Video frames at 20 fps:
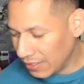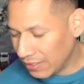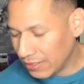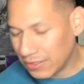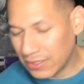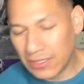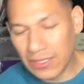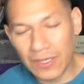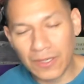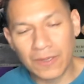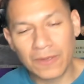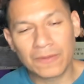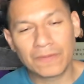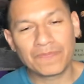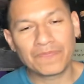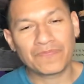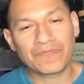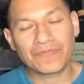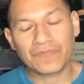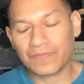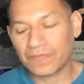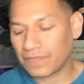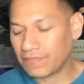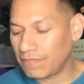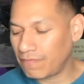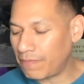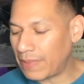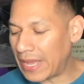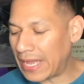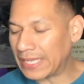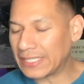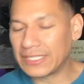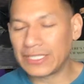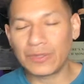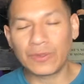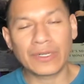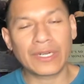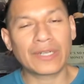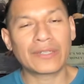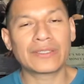So, back to
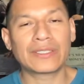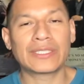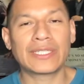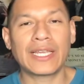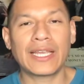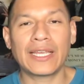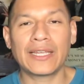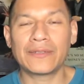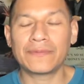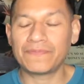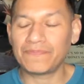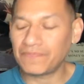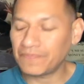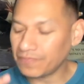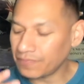what I was saying.